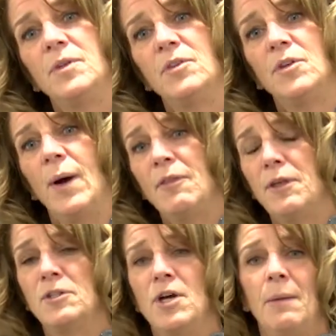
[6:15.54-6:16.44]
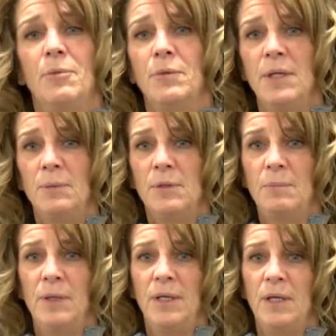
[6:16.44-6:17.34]
So I think top three
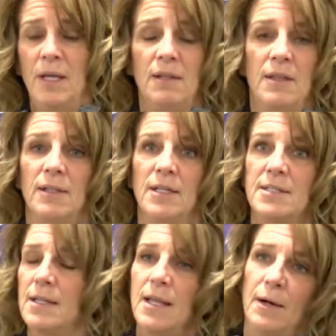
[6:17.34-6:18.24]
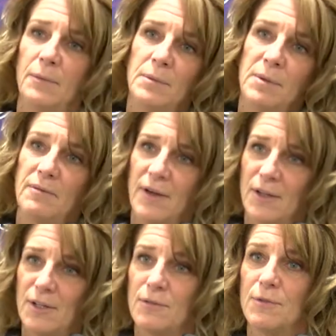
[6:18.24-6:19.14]
would be, anything less than that would be
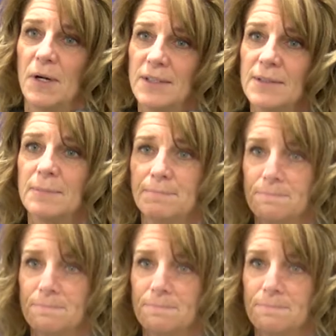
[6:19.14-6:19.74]
failure for us.